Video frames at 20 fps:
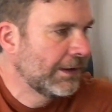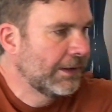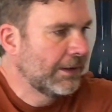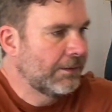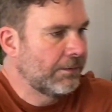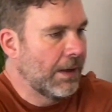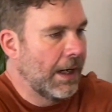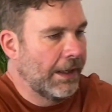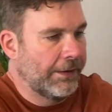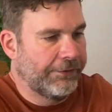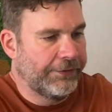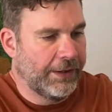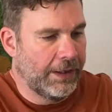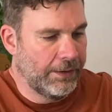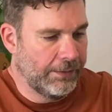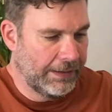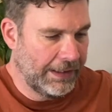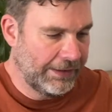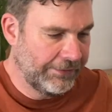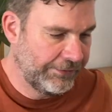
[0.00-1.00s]
Right,
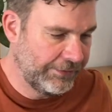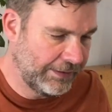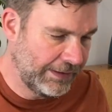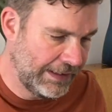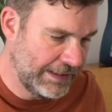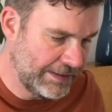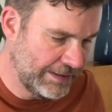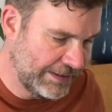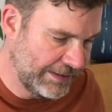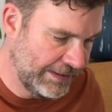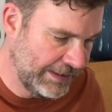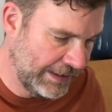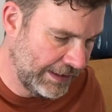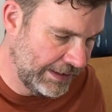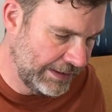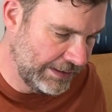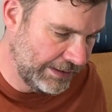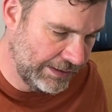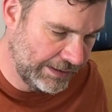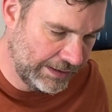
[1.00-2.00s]
so as, as I
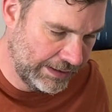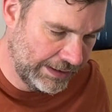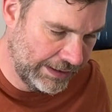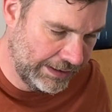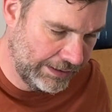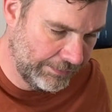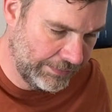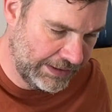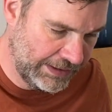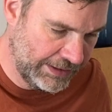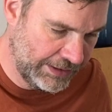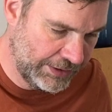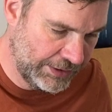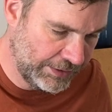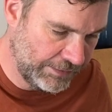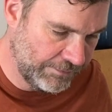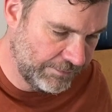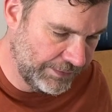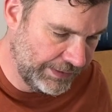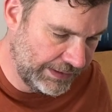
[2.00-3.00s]
said, her name is
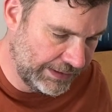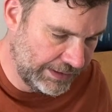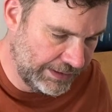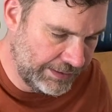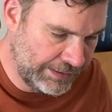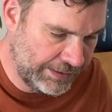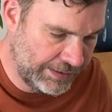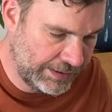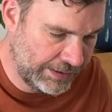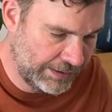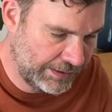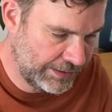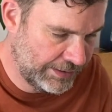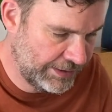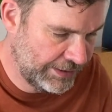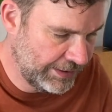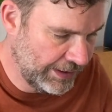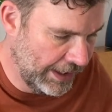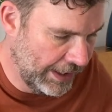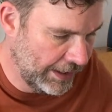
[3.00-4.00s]
Venus.
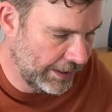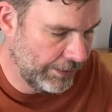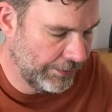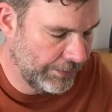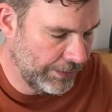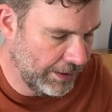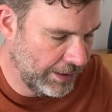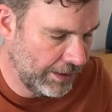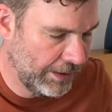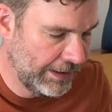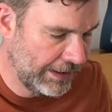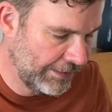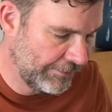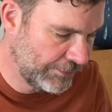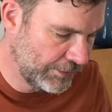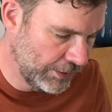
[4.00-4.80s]
So I have